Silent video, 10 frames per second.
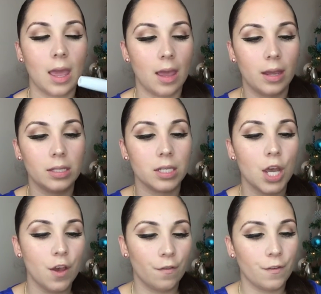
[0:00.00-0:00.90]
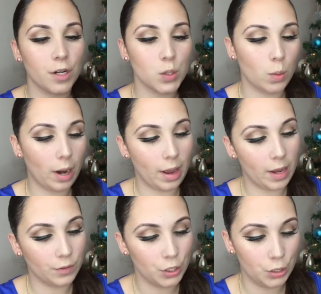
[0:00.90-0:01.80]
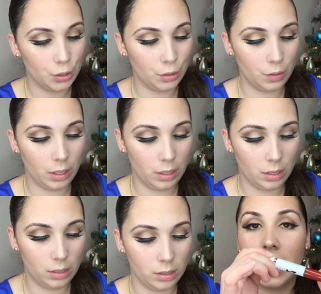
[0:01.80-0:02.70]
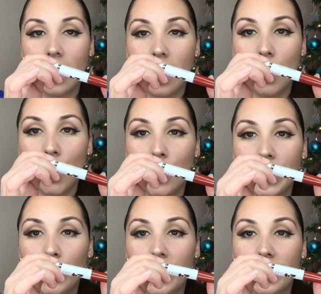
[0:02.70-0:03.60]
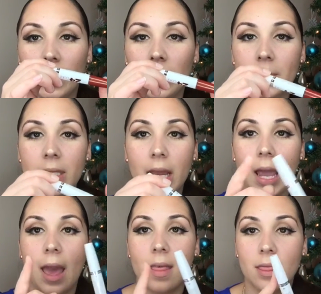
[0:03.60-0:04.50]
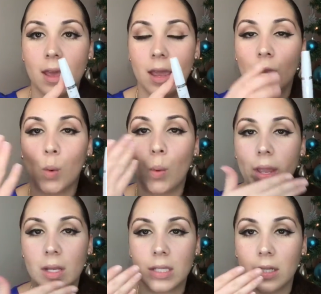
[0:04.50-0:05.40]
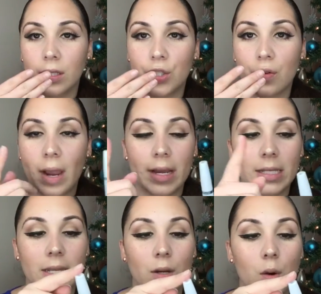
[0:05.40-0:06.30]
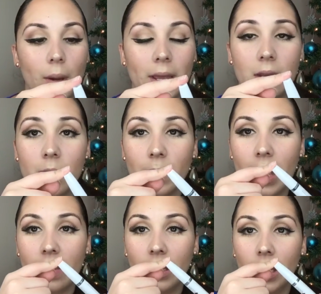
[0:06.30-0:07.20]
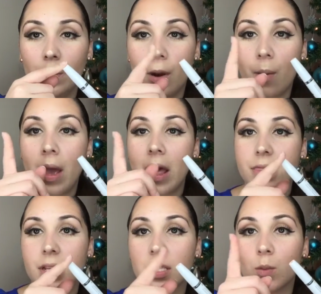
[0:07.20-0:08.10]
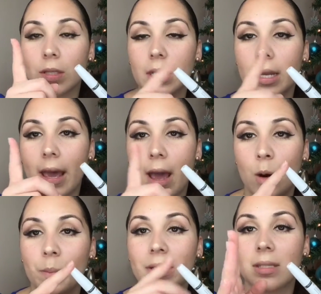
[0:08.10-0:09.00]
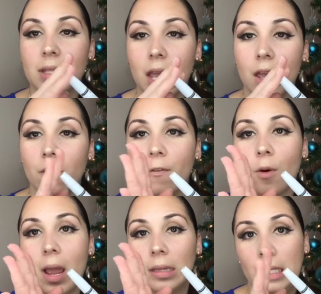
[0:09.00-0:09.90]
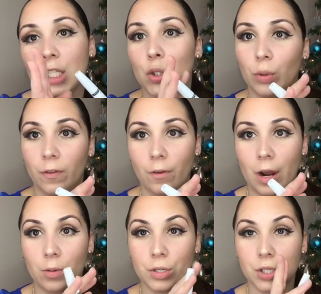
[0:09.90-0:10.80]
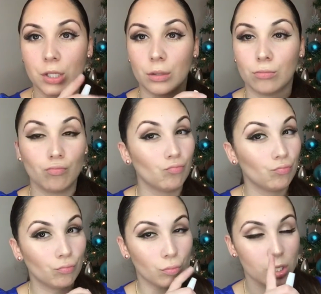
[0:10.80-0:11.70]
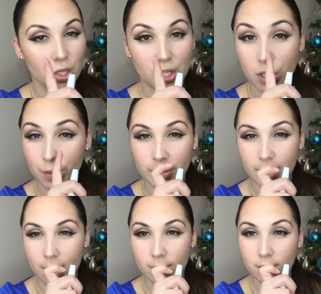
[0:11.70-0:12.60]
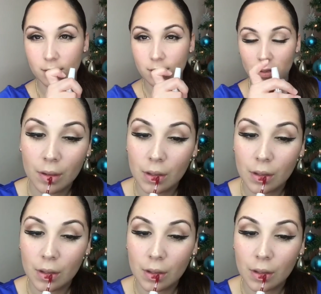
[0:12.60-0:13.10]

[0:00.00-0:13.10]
And first what I have to do is go in with the lipstick and then wait until it dries. Then go ahead and apply the lip balm. This is what's going to help it stay for at least 24 hours. So it says.